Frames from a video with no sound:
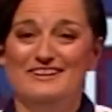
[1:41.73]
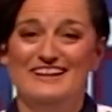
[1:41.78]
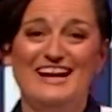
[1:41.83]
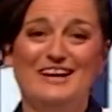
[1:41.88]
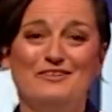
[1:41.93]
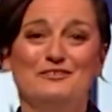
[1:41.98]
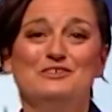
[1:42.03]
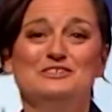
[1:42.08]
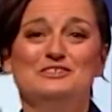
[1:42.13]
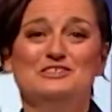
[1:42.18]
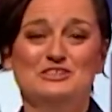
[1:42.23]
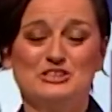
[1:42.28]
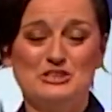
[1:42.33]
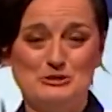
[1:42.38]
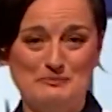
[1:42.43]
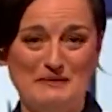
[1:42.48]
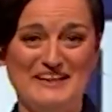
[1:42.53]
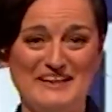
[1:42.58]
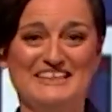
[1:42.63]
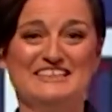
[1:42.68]
that was the
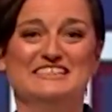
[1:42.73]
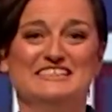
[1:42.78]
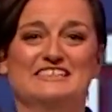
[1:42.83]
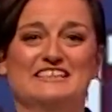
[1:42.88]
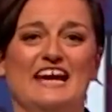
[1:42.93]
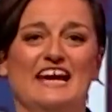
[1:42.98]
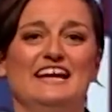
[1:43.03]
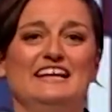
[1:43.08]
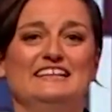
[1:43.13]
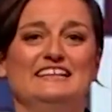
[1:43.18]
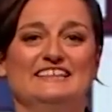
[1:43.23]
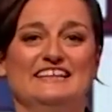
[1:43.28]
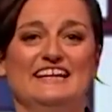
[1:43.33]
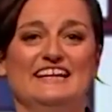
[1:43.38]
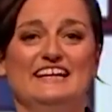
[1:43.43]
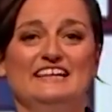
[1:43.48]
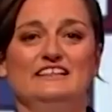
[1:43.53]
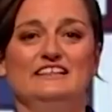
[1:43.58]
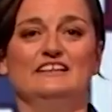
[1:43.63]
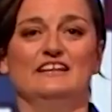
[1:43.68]
speed skating,
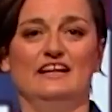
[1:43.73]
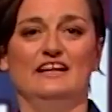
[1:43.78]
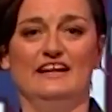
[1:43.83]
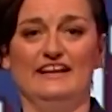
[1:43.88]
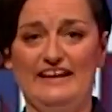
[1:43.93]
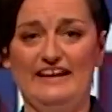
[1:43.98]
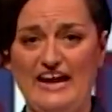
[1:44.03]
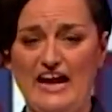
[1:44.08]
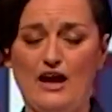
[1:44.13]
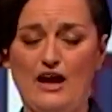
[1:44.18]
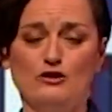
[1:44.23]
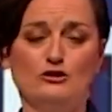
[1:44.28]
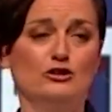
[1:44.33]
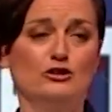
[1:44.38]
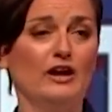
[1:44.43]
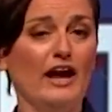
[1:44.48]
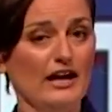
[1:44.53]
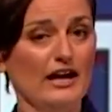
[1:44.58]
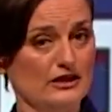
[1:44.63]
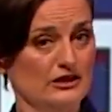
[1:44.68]
and now
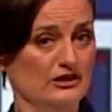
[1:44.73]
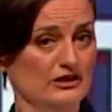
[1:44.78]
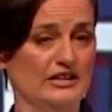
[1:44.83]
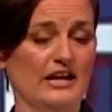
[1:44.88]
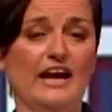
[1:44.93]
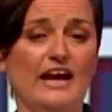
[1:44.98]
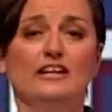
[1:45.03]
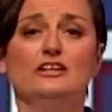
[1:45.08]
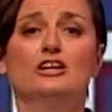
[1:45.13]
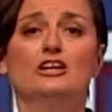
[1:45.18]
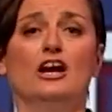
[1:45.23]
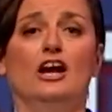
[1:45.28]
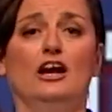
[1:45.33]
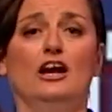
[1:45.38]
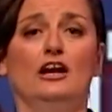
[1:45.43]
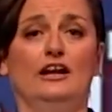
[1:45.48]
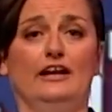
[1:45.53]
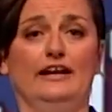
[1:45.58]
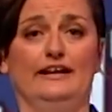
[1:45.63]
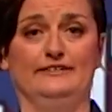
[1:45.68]
crack
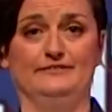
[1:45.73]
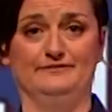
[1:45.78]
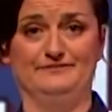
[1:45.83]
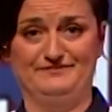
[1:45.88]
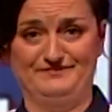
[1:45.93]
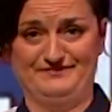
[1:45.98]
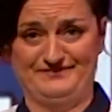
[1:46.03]
cocaine curling.